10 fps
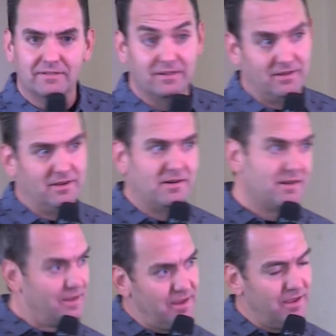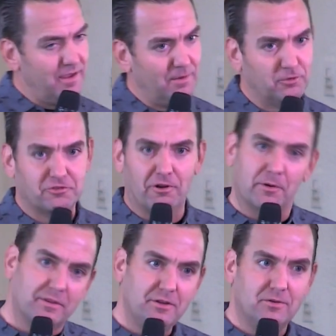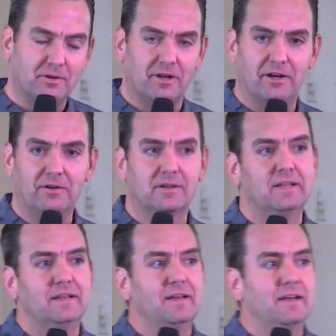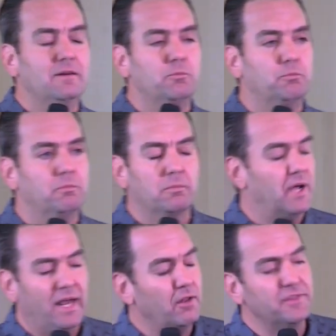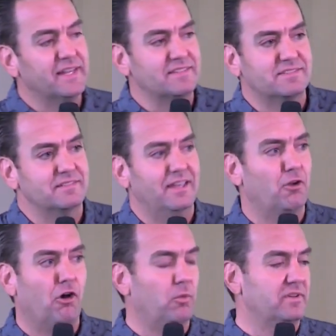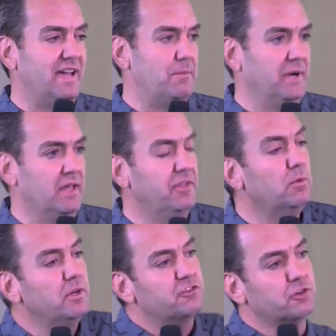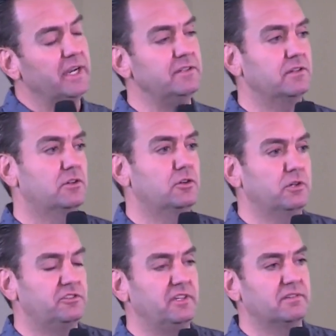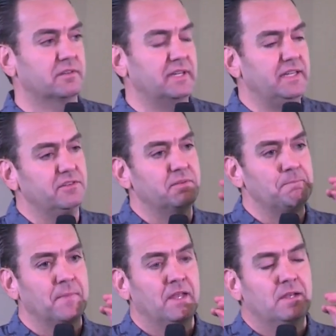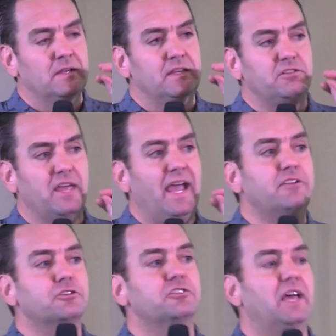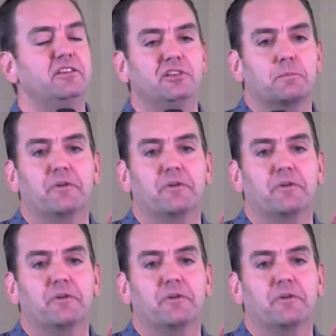you know? Yeah, what's wrong with you, you know? I don't think that's at all what's happening. I think what he's trying to do is he's, he's, he's exercising the